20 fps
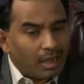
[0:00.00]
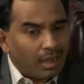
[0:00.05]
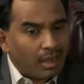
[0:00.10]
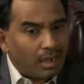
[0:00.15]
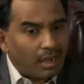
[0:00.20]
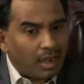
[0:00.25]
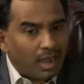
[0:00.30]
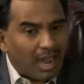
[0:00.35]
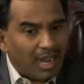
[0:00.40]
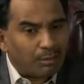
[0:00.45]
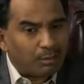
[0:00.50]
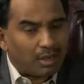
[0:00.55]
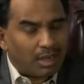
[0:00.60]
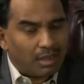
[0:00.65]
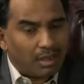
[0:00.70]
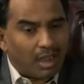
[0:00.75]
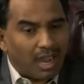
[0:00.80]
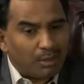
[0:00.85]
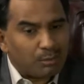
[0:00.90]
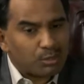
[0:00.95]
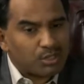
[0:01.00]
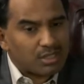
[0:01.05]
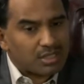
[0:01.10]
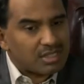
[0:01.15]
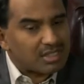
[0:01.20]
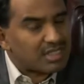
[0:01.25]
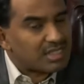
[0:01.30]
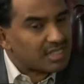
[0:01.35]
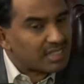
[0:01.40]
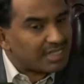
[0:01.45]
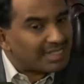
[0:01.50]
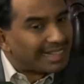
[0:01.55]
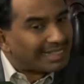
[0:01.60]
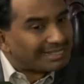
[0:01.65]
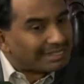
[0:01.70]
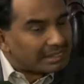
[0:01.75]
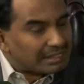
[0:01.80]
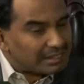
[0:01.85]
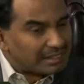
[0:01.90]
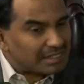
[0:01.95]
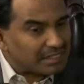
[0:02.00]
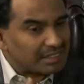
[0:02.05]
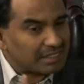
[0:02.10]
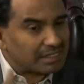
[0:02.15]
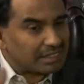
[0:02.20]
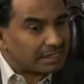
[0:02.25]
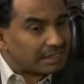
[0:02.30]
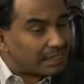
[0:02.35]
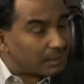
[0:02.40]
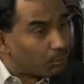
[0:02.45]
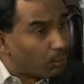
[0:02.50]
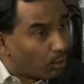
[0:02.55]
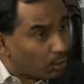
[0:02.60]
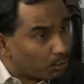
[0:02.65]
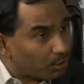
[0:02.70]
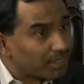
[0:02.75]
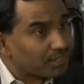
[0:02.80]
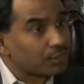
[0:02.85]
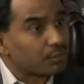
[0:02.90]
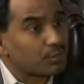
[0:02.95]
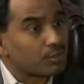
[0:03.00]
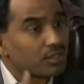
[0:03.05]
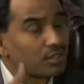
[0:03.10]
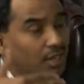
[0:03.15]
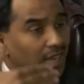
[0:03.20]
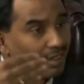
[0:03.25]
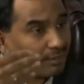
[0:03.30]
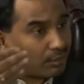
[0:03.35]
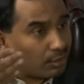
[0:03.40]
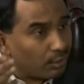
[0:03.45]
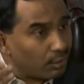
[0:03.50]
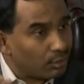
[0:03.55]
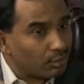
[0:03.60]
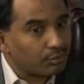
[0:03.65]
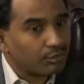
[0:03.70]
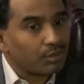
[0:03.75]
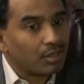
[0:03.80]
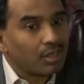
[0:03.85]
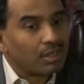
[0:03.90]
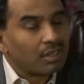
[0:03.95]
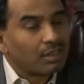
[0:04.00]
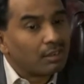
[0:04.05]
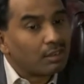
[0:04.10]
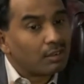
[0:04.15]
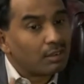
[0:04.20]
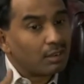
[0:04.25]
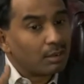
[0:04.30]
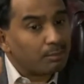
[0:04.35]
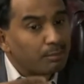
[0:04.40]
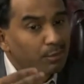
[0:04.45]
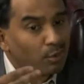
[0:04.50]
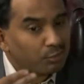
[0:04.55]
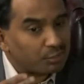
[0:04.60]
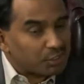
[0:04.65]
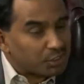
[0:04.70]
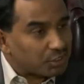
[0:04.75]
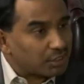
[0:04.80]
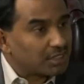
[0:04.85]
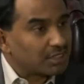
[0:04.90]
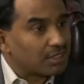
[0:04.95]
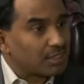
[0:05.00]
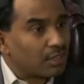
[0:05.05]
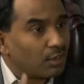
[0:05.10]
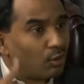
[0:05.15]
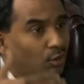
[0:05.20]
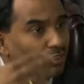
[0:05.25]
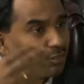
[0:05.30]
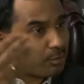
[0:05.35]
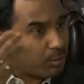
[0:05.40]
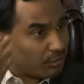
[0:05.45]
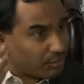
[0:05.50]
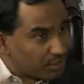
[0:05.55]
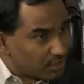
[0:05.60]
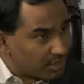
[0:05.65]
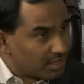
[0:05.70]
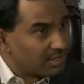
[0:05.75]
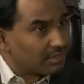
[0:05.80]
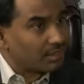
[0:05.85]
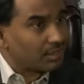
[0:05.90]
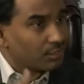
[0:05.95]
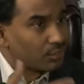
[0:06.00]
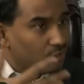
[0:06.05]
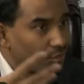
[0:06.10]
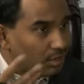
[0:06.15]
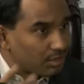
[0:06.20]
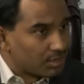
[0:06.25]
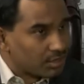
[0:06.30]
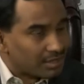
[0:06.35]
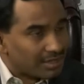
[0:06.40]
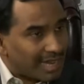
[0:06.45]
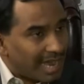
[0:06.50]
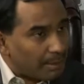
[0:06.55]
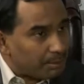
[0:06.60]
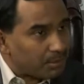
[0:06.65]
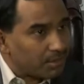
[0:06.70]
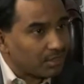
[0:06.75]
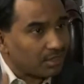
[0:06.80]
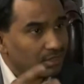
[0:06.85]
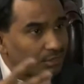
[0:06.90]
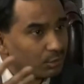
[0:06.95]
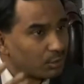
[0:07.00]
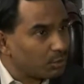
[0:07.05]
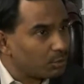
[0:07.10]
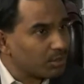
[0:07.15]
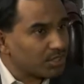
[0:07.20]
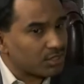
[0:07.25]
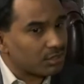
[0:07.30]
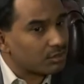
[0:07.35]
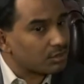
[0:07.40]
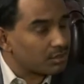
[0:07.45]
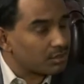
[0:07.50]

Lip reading: I would still say that this is still evolving. You still have a lot of it's a lot of professorial talk still happening in universities.